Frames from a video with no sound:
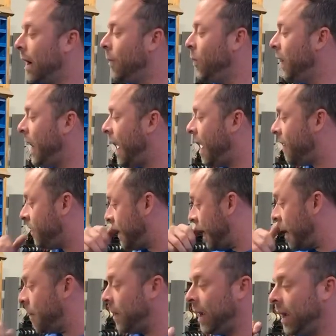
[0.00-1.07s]
We have
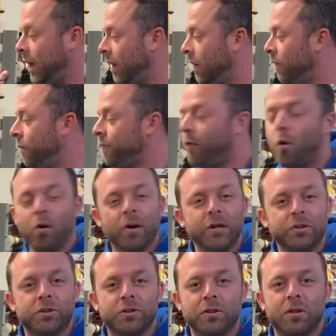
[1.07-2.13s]
them in
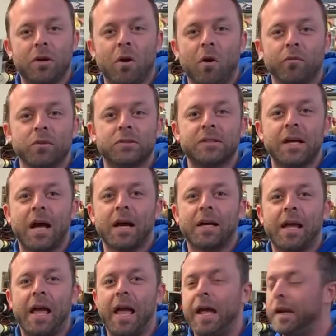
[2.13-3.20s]
4-inch overstock,
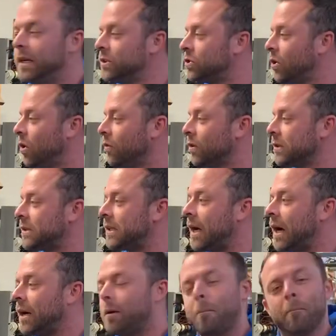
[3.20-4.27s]
8-inch
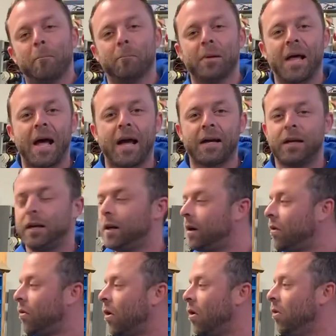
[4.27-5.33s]
overstock, black and
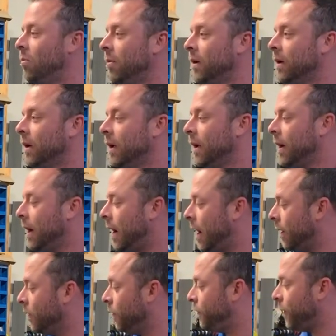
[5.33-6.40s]
chrome.
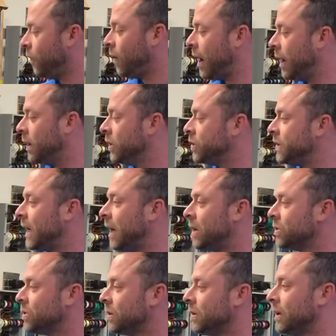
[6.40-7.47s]
They'll fit right on your
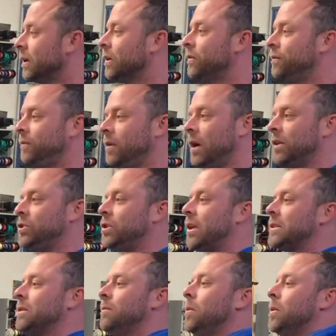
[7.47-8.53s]
Challenger. They're
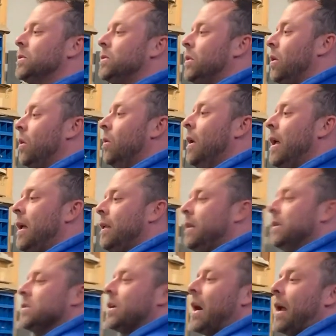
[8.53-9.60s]
adjustable, so
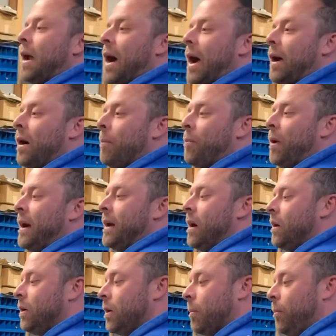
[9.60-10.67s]
these are kind of high up right now.
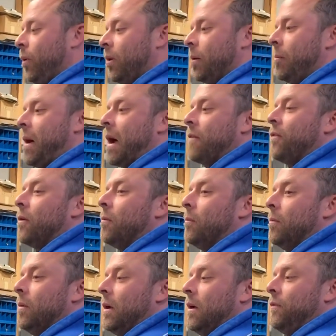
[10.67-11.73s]
You can pull them back for
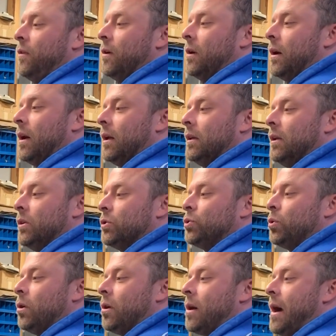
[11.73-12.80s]
if you're a little
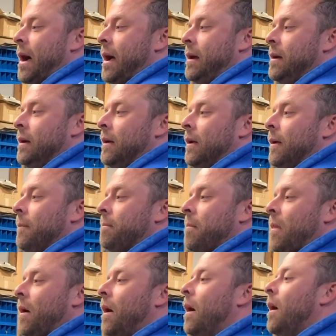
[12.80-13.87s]
shorter guy.
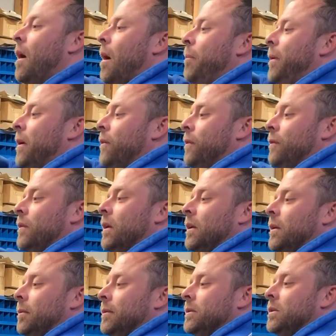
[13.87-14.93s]
Up here, a
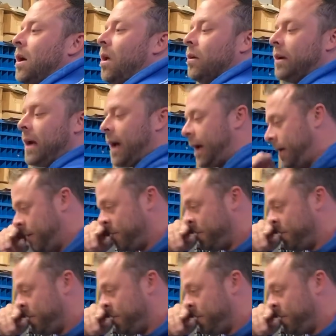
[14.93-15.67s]
little taller guy.